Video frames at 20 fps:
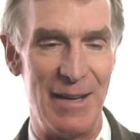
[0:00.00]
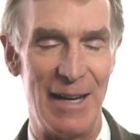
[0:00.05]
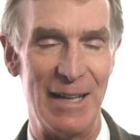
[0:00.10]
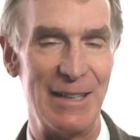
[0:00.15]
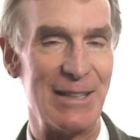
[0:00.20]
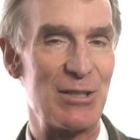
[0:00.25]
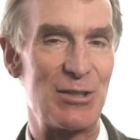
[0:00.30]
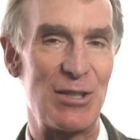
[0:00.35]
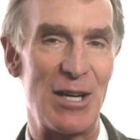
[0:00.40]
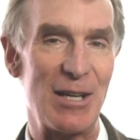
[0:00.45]

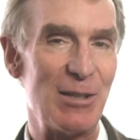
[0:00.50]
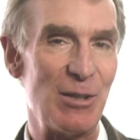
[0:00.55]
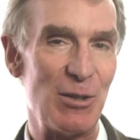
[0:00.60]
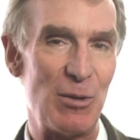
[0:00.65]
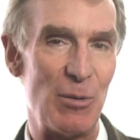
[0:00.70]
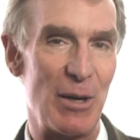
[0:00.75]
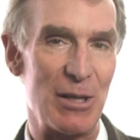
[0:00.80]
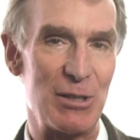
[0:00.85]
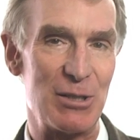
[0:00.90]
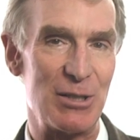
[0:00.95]
And the second
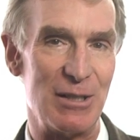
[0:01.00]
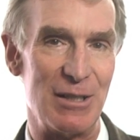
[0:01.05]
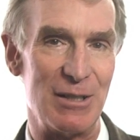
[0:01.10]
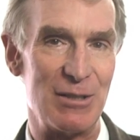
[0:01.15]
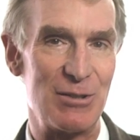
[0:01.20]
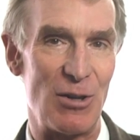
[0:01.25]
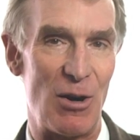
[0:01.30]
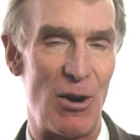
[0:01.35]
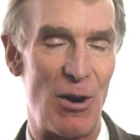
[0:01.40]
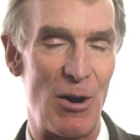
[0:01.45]
question
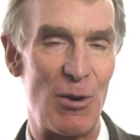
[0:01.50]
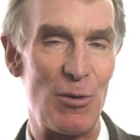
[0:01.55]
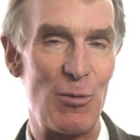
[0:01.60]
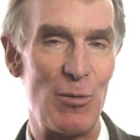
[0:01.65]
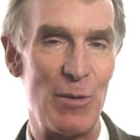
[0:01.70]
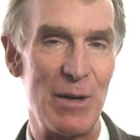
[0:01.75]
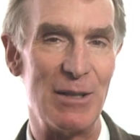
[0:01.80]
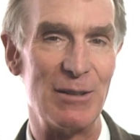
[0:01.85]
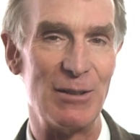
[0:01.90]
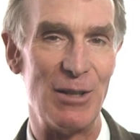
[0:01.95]
is, are
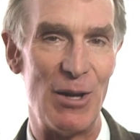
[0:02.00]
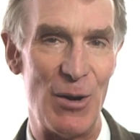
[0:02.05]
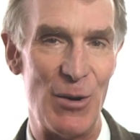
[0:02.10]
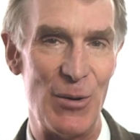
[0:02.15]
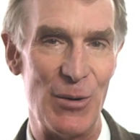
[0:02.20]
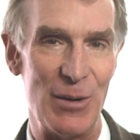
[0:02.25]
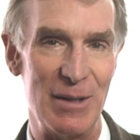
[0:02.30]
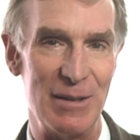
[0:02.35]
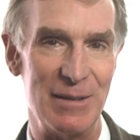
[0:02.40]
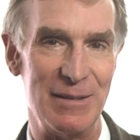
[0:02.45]
we
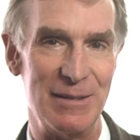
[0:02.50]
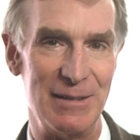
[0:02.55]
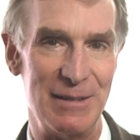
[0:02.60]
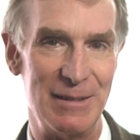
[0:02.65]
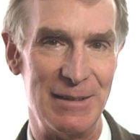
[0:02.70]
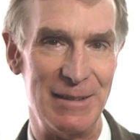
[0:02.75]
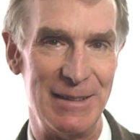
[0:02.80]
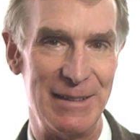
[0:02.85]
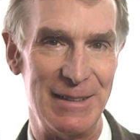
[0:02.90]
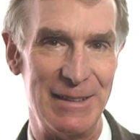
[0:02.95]
alone?
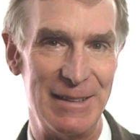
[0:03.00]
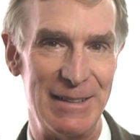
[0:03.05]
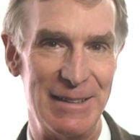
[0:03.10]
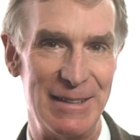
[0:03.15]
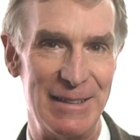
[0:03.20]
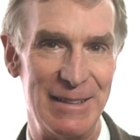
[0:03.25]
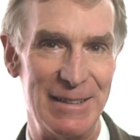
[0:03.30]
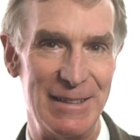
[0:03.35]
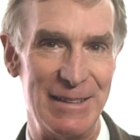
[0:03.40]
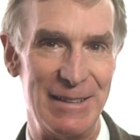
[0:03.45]

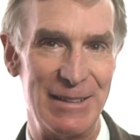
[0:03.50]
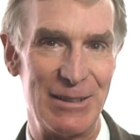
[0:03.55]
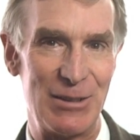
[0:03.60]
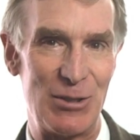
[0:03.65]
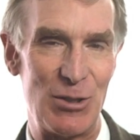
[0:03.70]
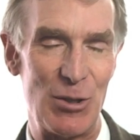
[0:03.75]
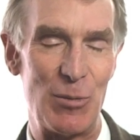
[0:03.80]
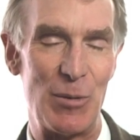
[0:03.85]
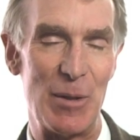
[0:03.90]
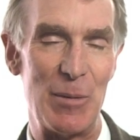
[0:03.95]

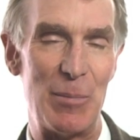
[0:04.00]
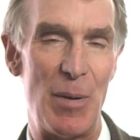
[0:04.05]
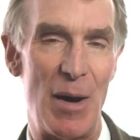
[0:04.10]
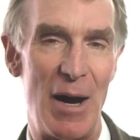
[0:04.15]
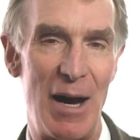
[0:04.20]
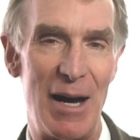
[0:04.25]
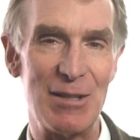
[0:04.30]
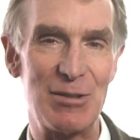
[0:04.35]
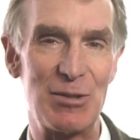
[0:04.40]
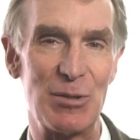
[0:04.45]
Could we
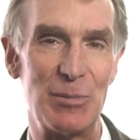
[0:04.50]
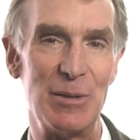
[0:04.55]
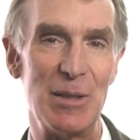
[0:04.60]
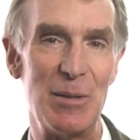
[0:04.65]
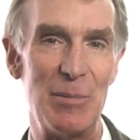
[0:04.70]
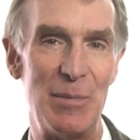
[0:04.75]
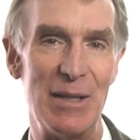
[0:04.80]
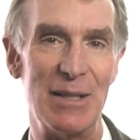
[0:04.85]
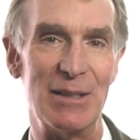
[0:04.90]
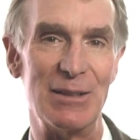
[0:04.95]

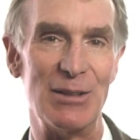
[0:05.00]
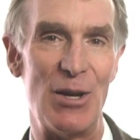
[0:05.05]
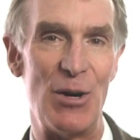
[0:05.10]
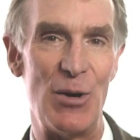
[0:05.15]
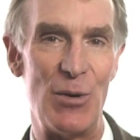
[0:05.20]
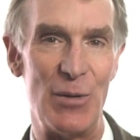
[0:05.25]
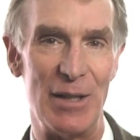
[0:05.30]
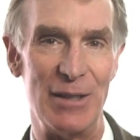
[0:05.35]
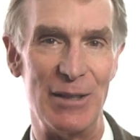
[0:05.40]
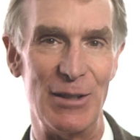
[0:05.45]
possibly be
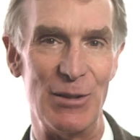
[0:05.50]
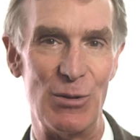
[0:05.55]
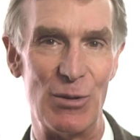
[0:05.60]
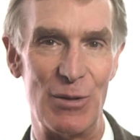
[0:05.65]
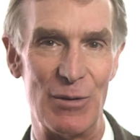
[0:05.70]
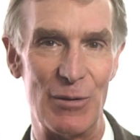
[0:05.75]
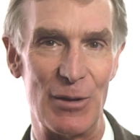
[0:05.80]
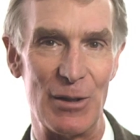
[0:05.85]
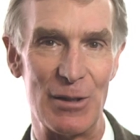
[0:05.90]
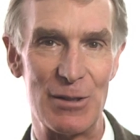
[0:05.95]
alone in the
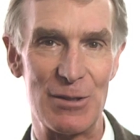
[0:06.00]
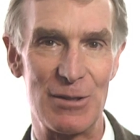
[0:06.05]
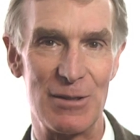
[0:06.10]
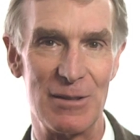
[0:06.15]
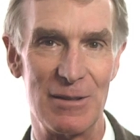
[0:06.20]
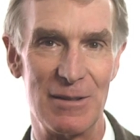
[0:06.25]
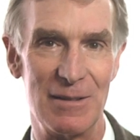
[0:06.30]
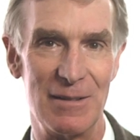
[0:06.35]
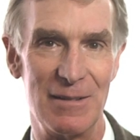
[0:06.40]
universe?